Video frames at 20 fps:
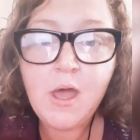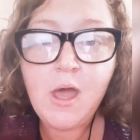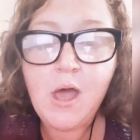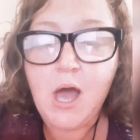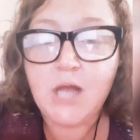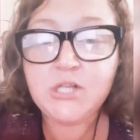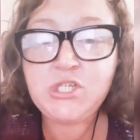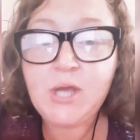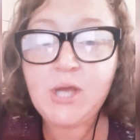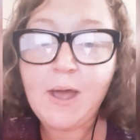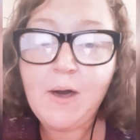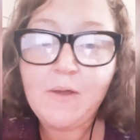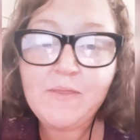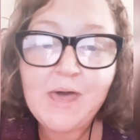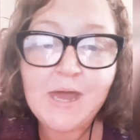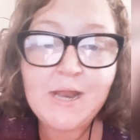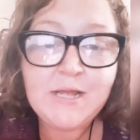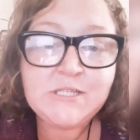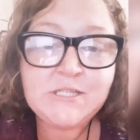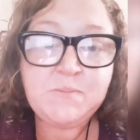
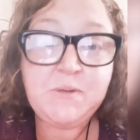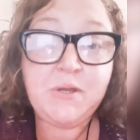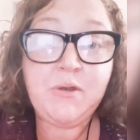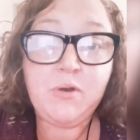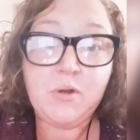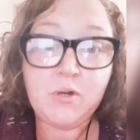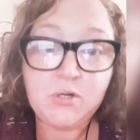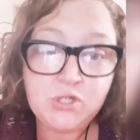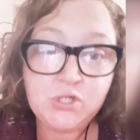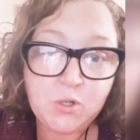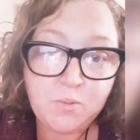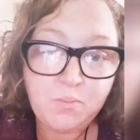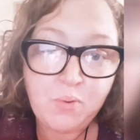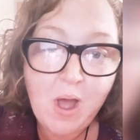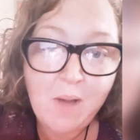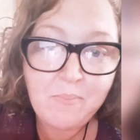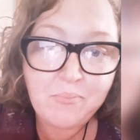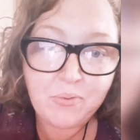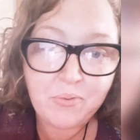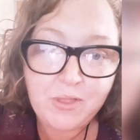that has been nurtured
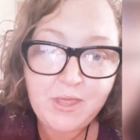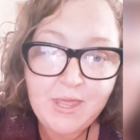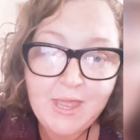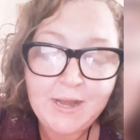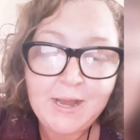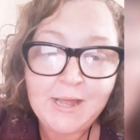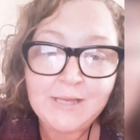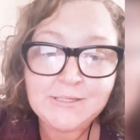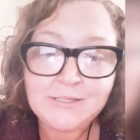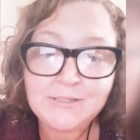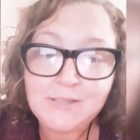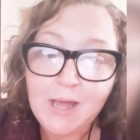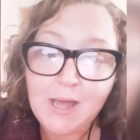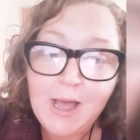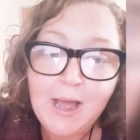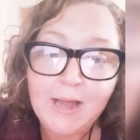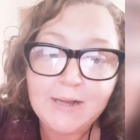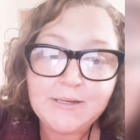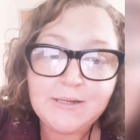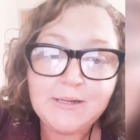properly and has
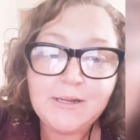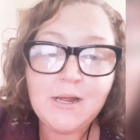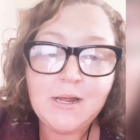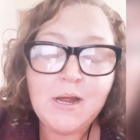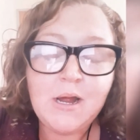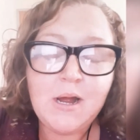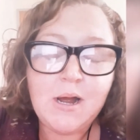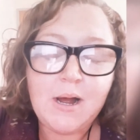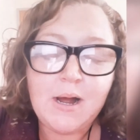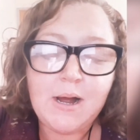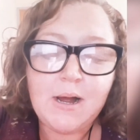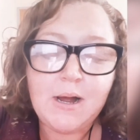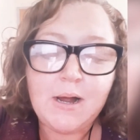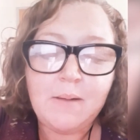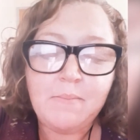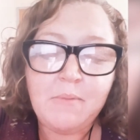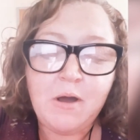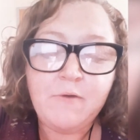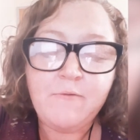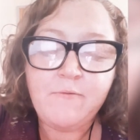not
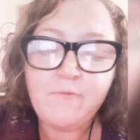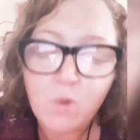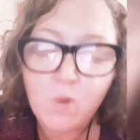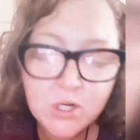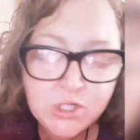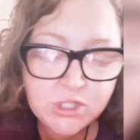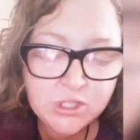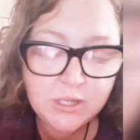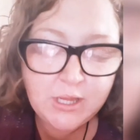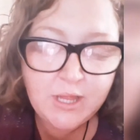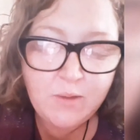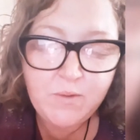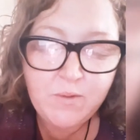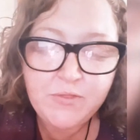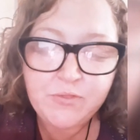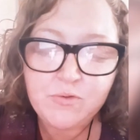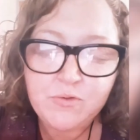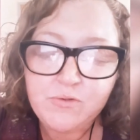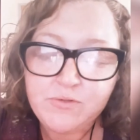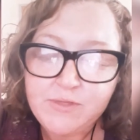unfortunately
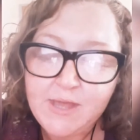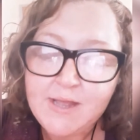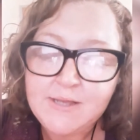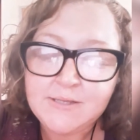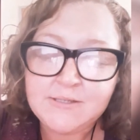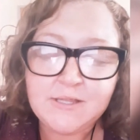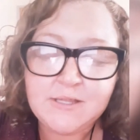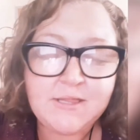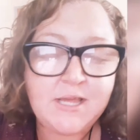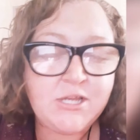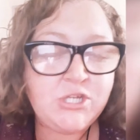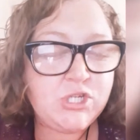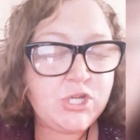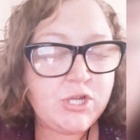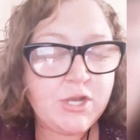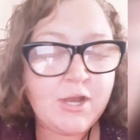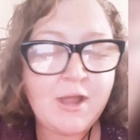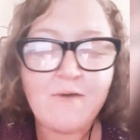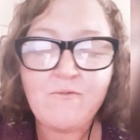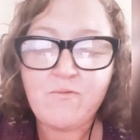went through things that they
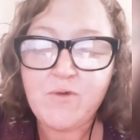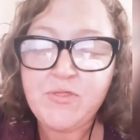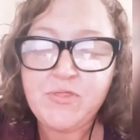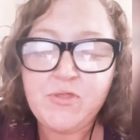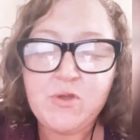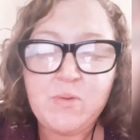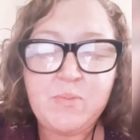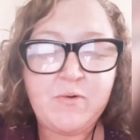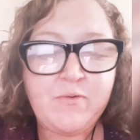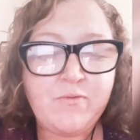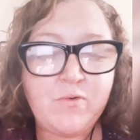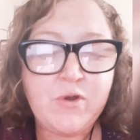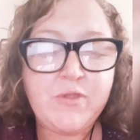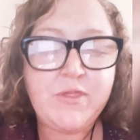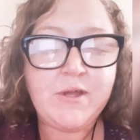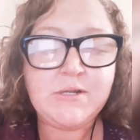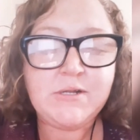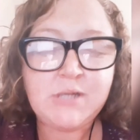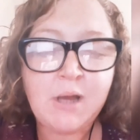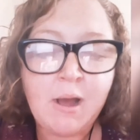shouldn't have went through before
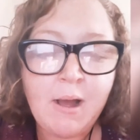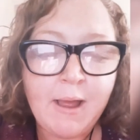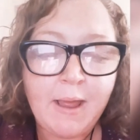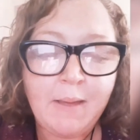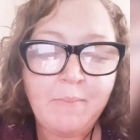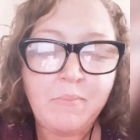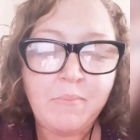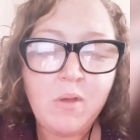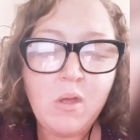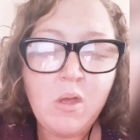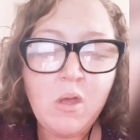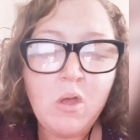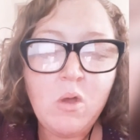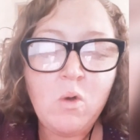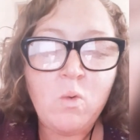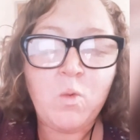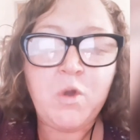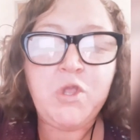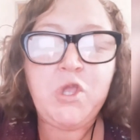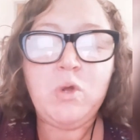their time.
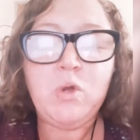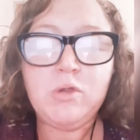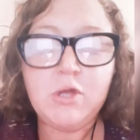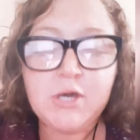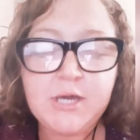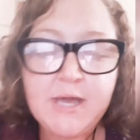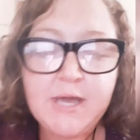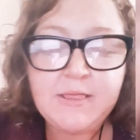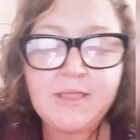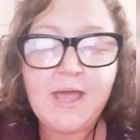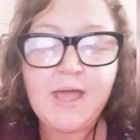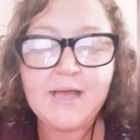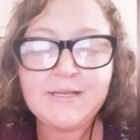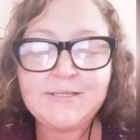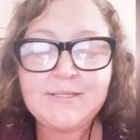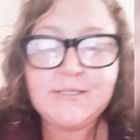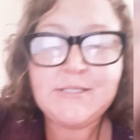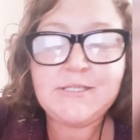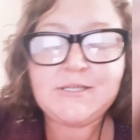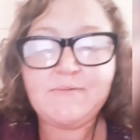When you look at the
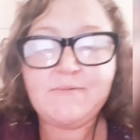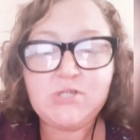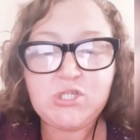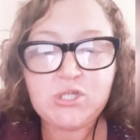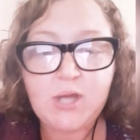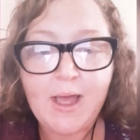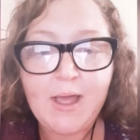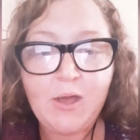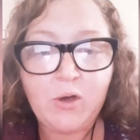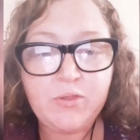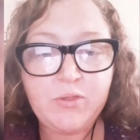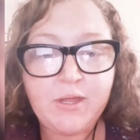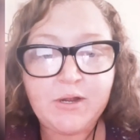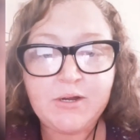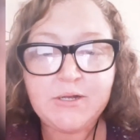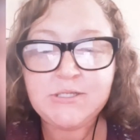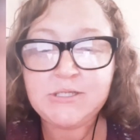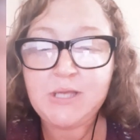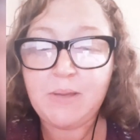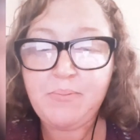essence of a child, there
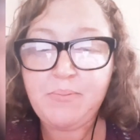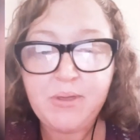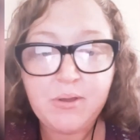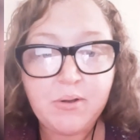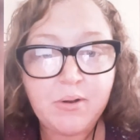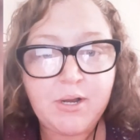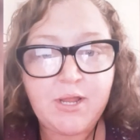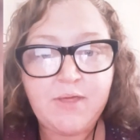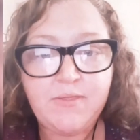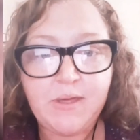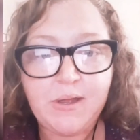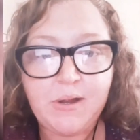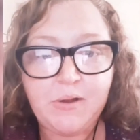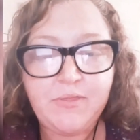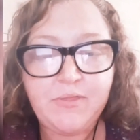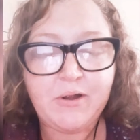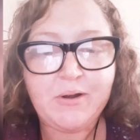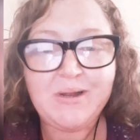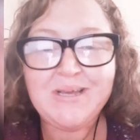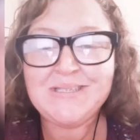is a purity there.
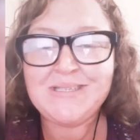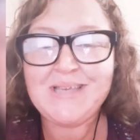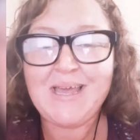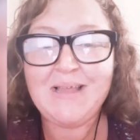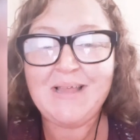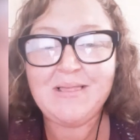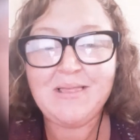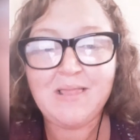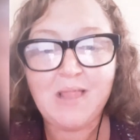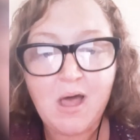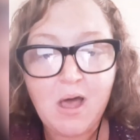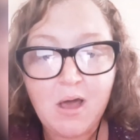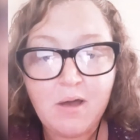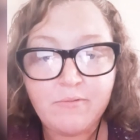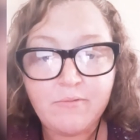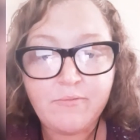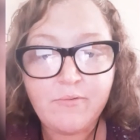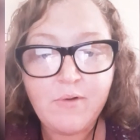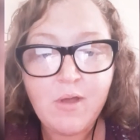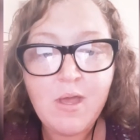There is a
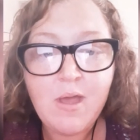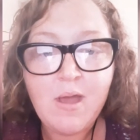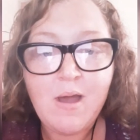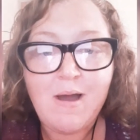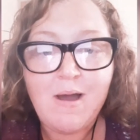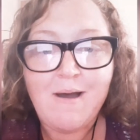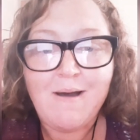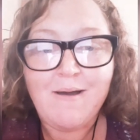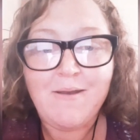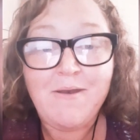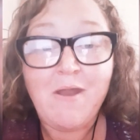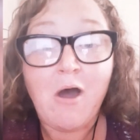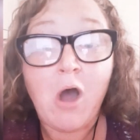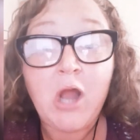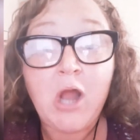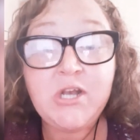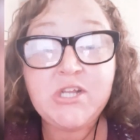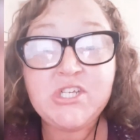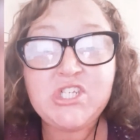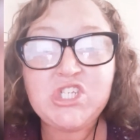love, a
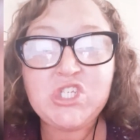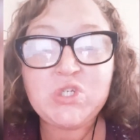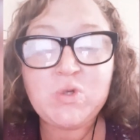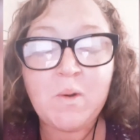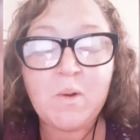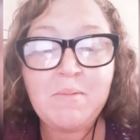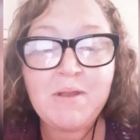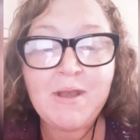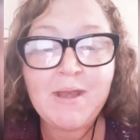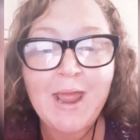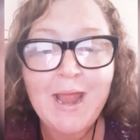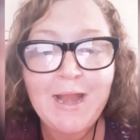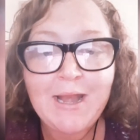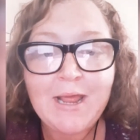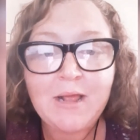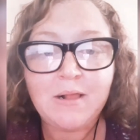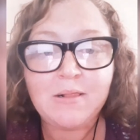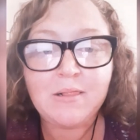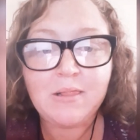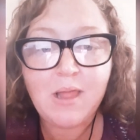
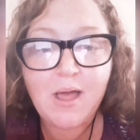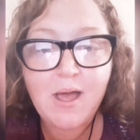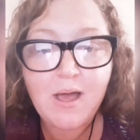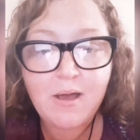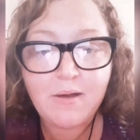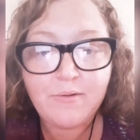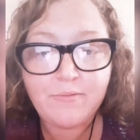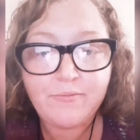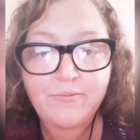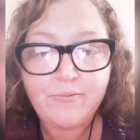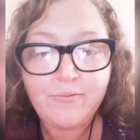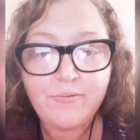non-discriminating love.